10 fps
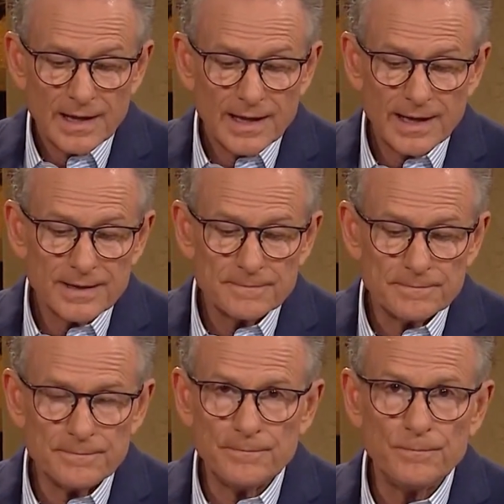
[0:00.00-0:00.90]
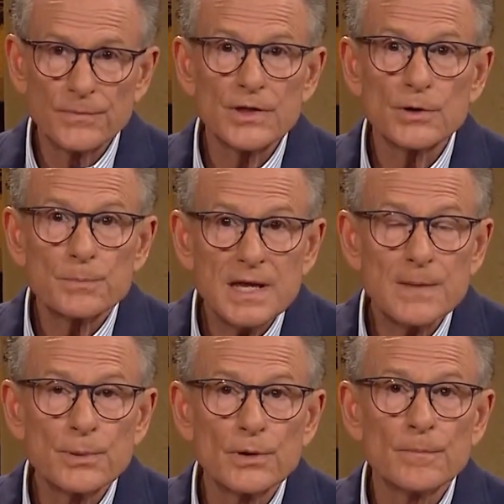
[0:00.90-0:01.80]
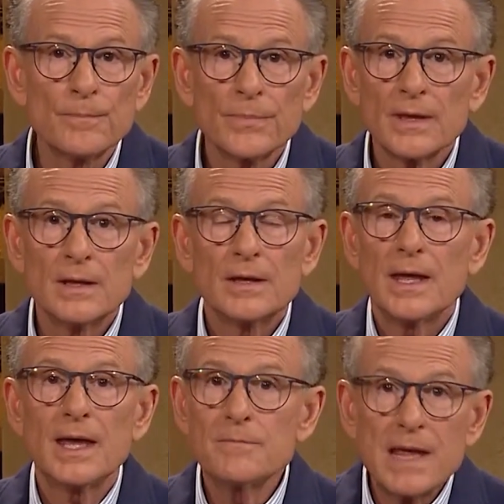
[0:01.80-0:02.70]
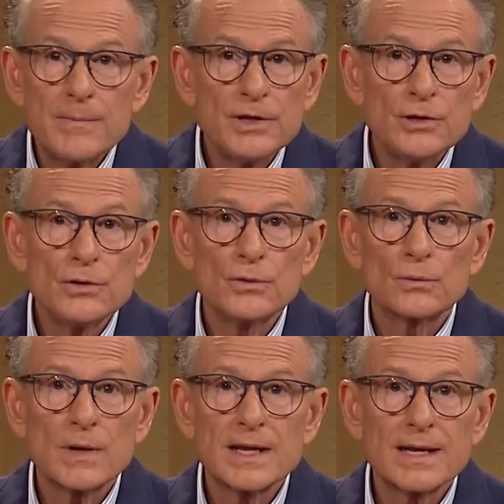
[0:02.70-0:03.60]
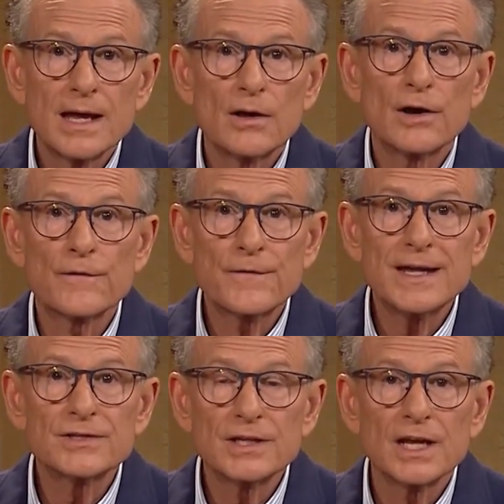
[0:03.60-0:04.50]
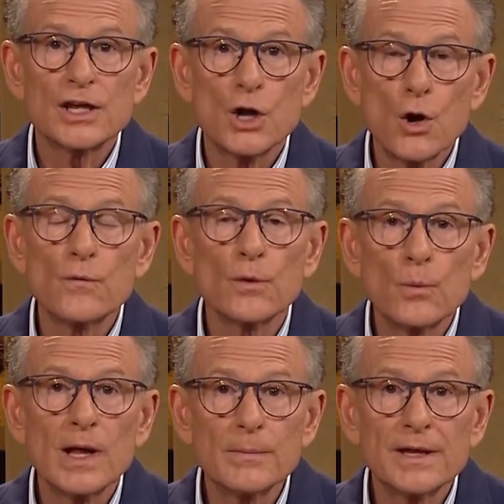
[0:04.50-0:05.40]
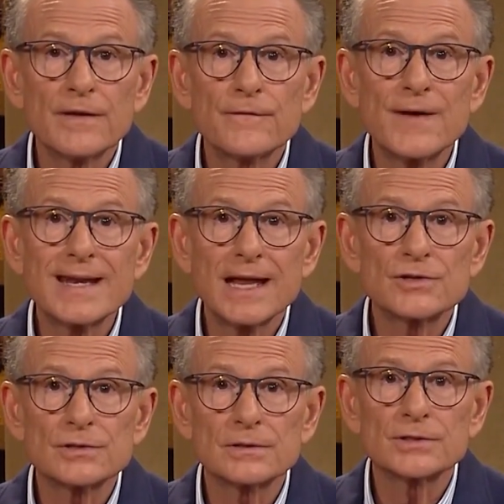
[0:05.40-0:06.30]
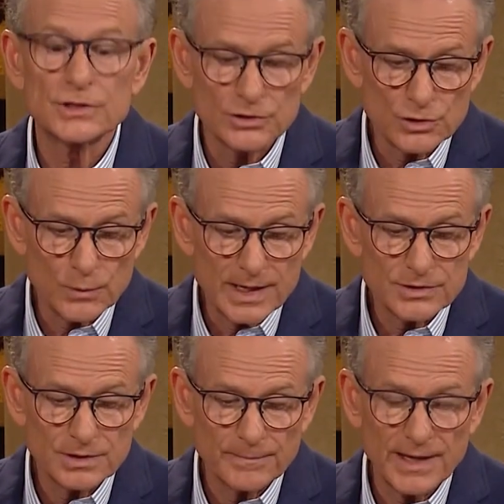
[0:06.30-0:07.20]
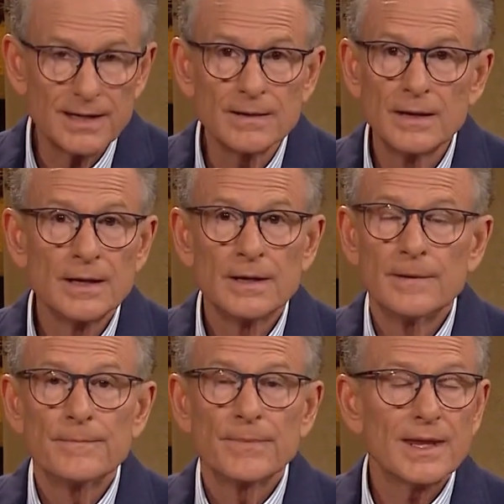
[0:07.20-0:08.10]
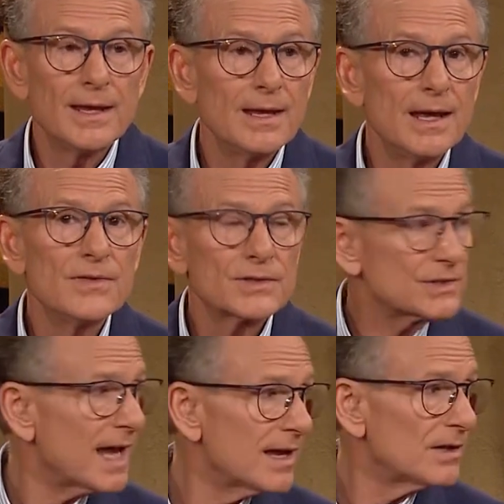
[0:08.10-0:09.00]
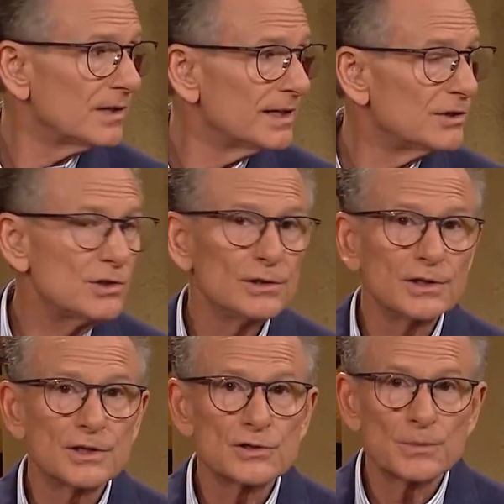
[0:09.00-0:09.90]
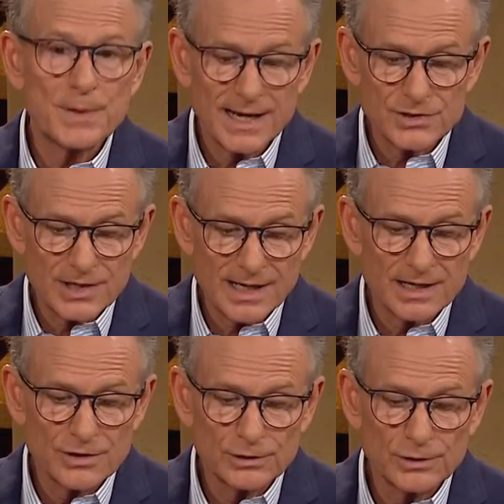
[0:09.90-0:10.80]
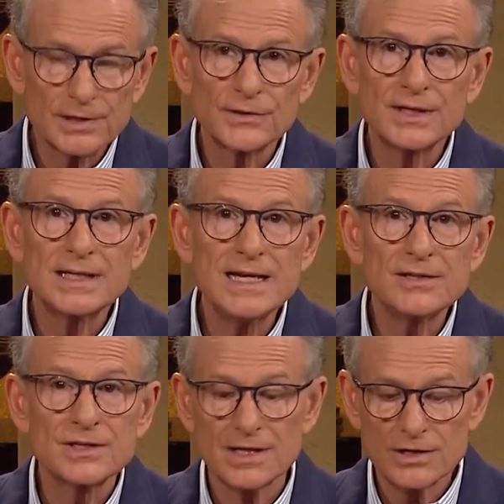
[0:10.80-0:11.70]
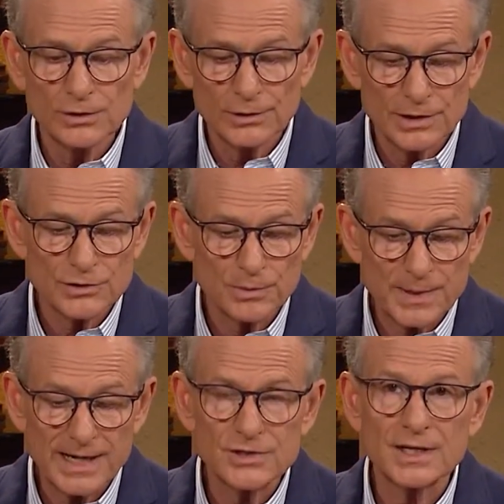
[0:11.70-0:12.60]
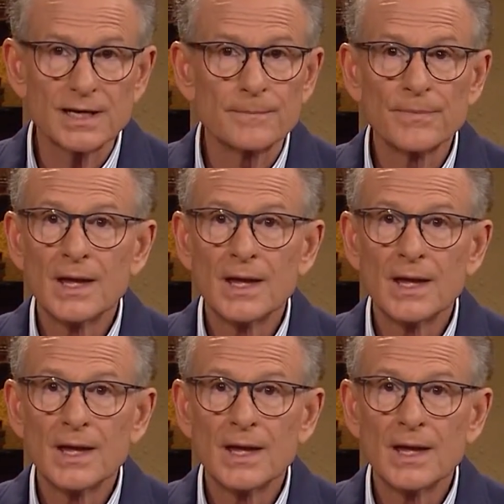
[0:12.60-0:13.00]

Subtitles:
And there are people, and maybe you right now, are facing an overwhelming financial situation. And the cycle is you look at your paycheck and you look at the needs and then you look at your paycheck.